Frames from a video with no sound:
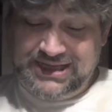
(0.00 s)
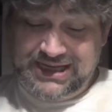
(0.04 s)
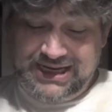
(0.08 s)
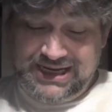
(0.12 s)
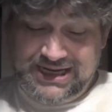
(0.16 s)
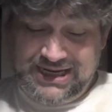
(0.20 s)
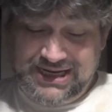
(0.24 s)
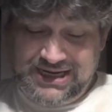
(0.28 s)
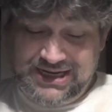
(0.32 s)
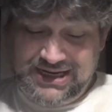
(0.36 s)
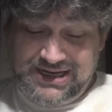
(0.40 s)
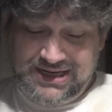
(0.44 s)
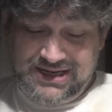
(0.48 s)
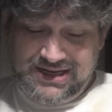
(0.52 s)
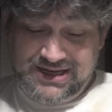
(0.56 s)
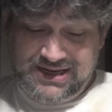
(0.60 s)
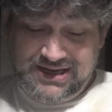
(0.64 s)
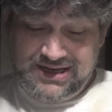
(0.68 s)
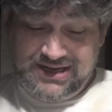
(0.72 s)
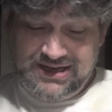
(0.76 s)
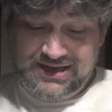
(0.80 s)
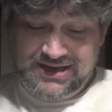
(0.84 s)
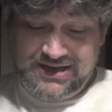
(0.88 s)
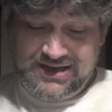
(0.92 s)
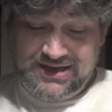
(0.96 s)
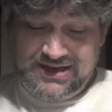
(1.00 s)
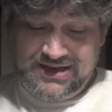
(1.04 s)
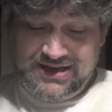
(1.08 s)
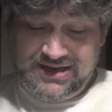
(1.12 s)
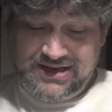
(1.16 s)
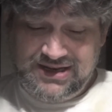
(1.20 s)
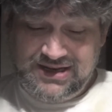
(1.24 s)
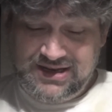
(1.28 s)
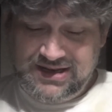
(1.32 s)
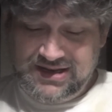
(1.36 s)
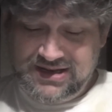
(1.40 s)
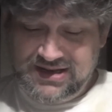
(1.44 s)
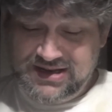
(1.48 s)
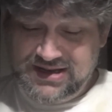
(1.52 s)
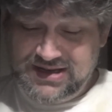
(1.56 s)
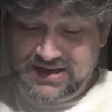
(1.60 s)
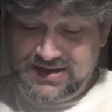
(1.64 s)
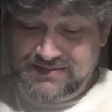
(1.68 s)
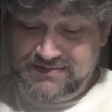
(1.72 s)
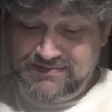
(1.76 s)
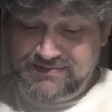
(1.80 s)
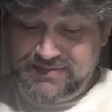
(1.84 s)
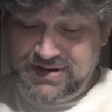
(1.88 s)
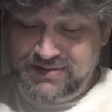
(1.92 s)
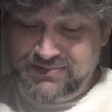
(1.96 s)
a
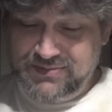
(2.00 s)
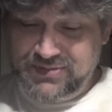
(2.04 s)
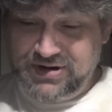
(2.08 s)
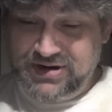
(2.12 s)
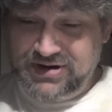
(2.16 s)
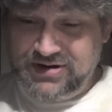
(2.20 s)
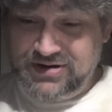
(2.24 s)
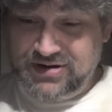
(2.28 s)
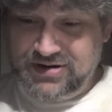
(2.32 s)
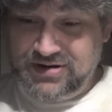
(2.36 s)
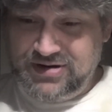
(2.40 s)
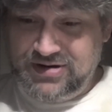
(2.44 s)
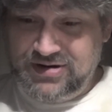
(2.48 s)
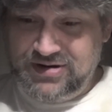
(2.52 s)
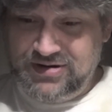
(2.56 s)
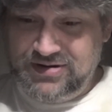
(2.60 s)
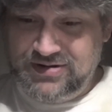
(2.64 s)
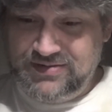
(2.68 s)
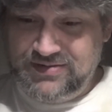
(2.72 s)
memory card.